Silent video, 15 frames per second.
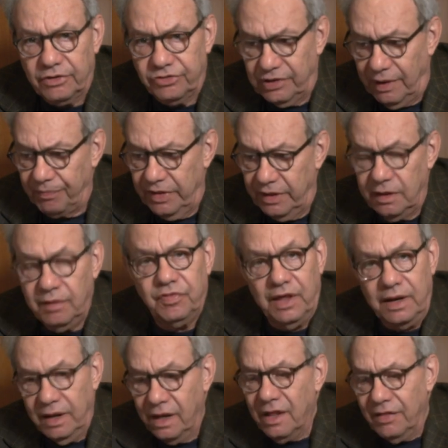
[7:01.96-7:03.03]
or something,
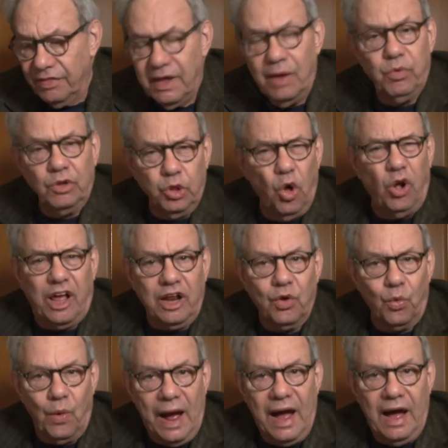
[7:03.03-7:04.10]
that they were looking
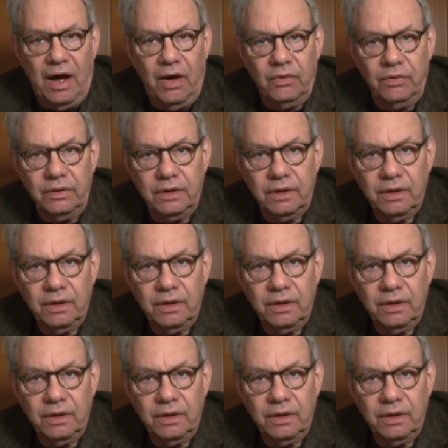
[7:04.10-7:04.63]
around